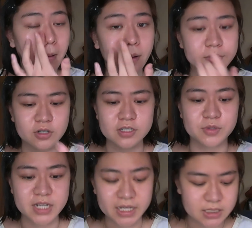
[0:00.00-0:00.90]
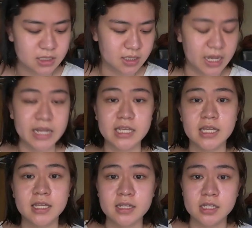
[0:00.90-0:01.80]
I'm trying to protect any
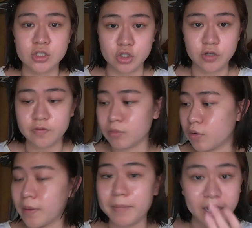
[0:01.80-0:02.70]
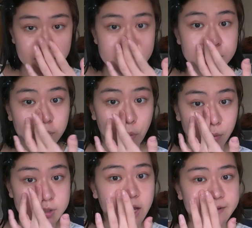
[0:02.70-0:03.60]
dirt from going back into the
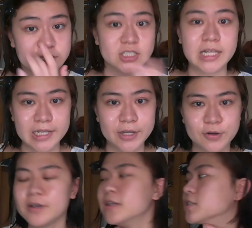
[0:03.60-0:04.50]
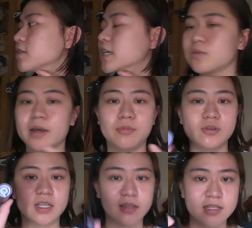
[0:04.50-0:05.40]
pores that I just cleared, so that's why I'm
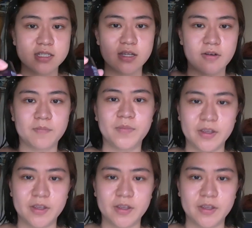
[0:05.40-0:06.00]
using this serum.